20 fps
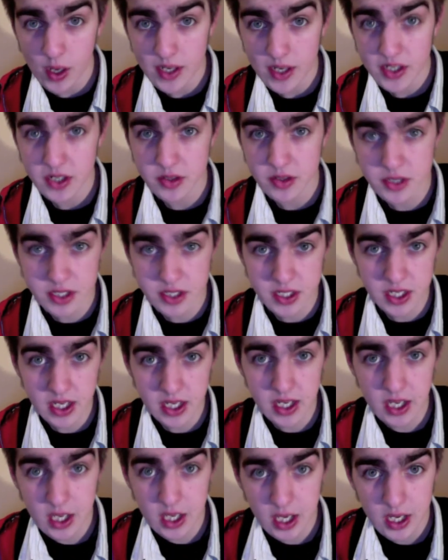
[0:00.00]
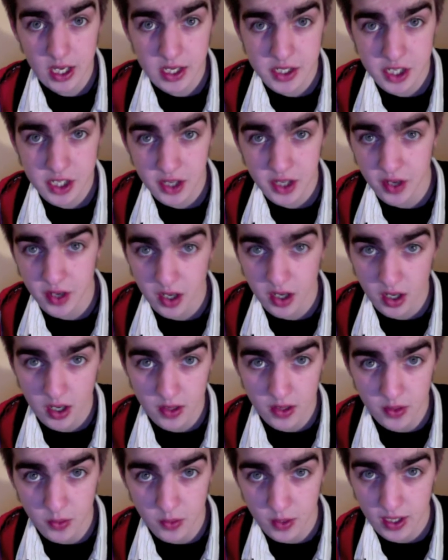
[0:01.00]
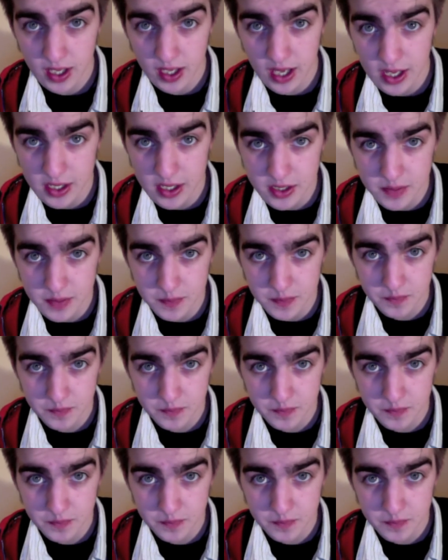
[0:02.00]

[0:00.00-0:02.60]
shall see each other in the weekend.